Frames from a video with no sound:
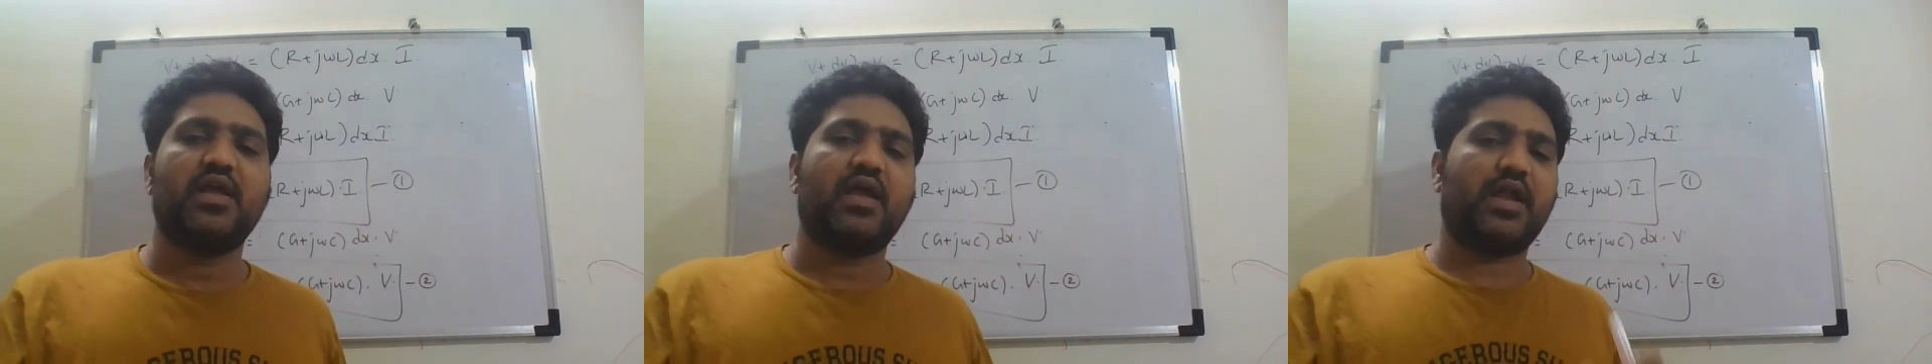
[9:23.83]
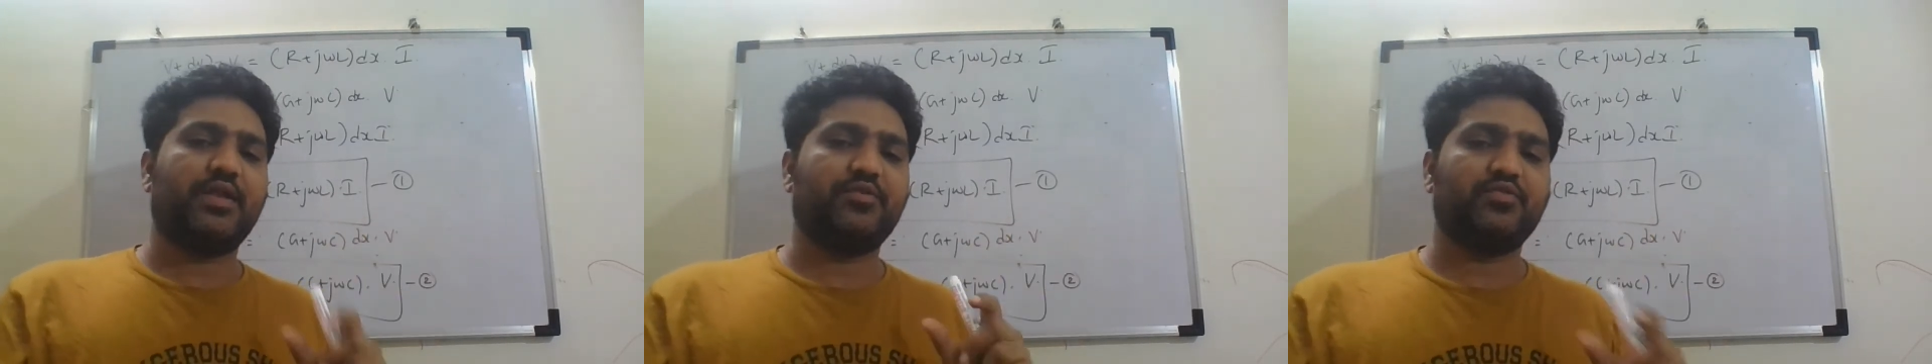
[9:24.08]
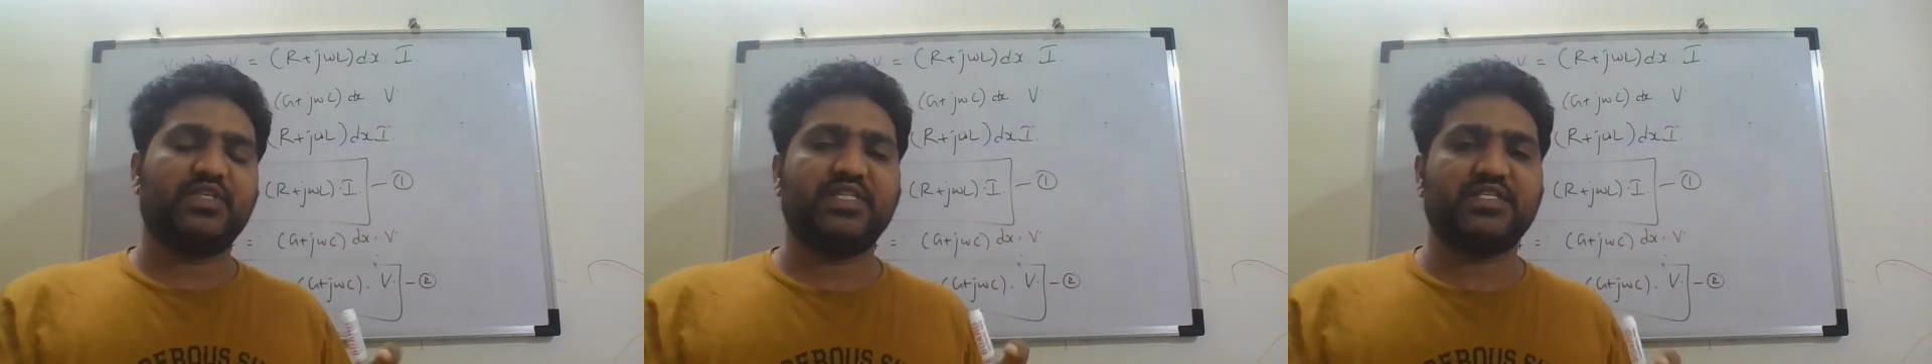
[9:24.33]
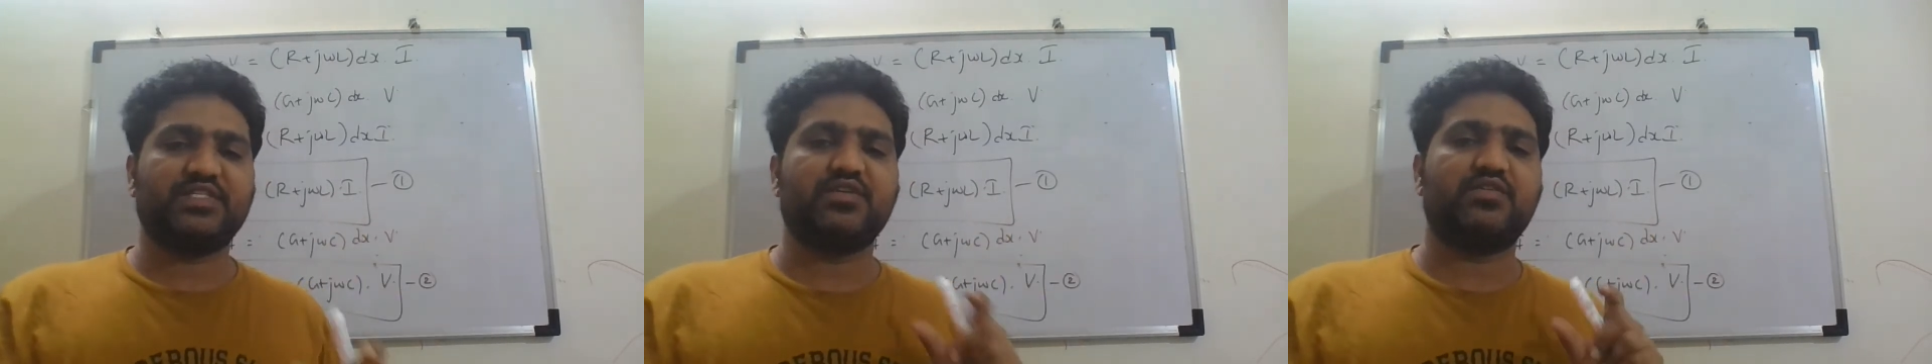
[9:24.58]
and using
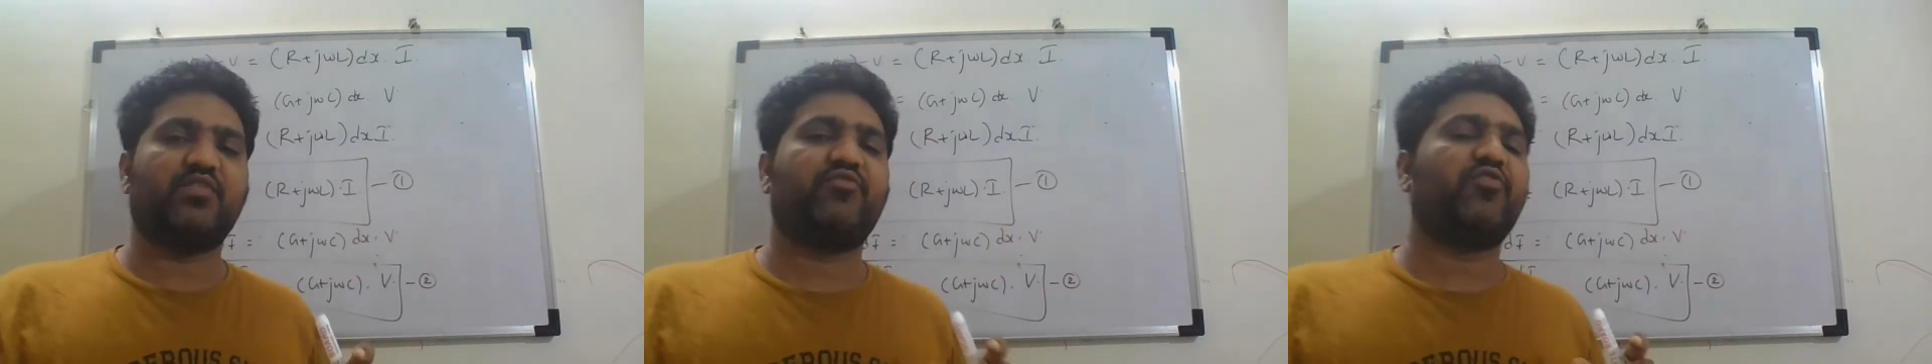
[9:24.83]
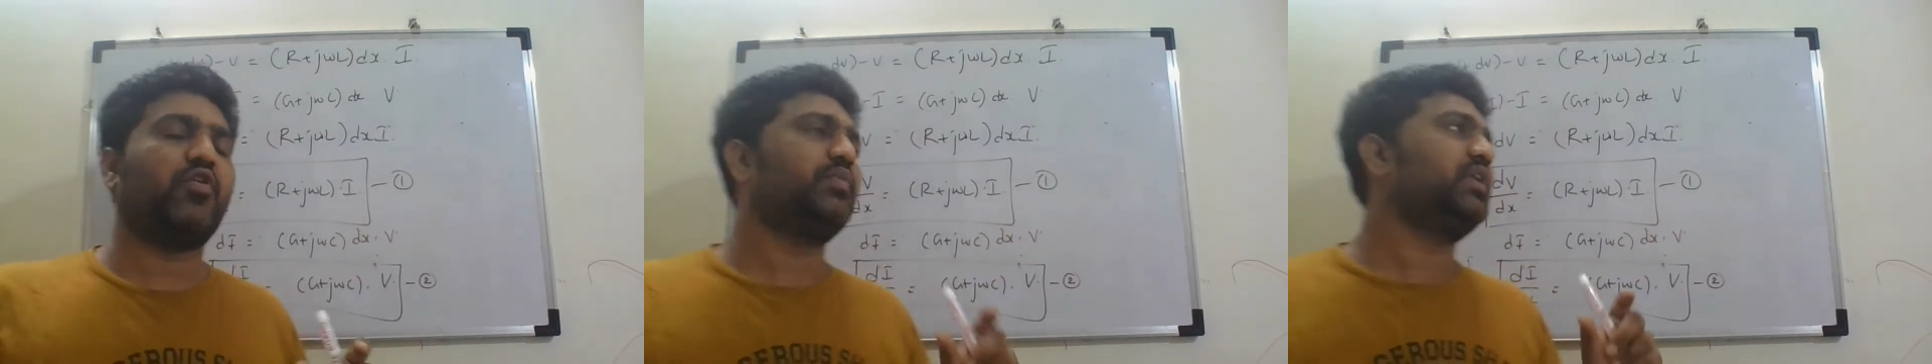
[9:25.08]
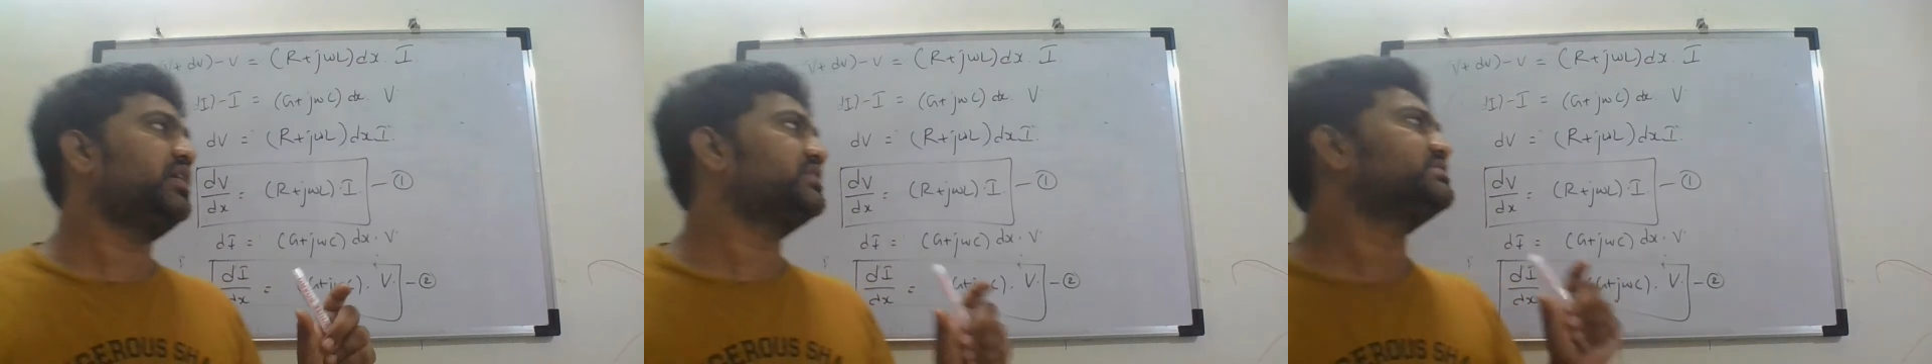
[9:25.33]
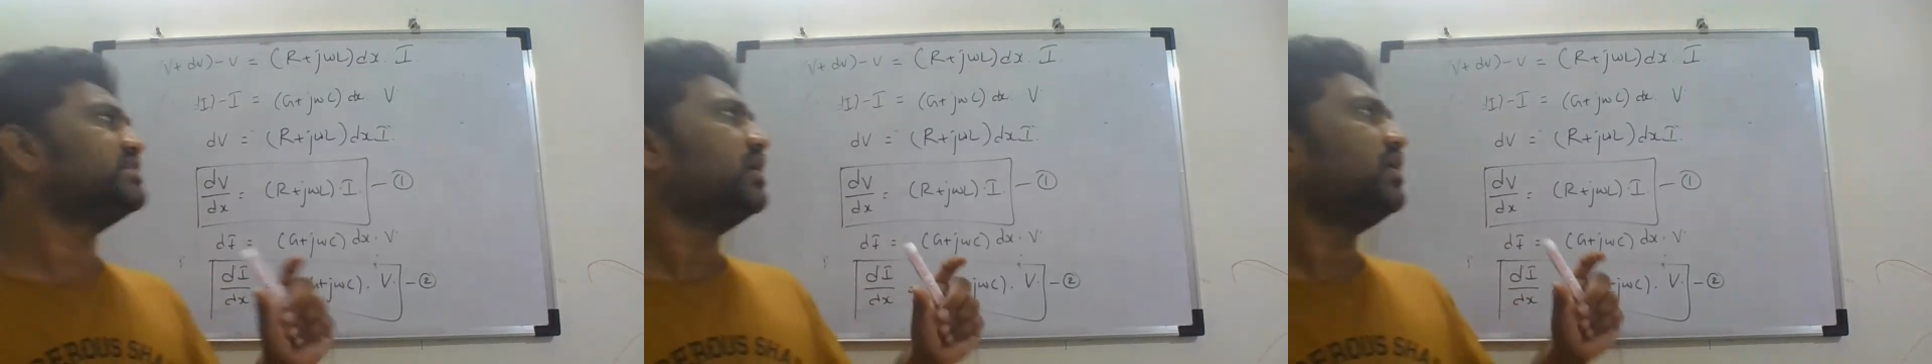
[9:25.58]
the general formulas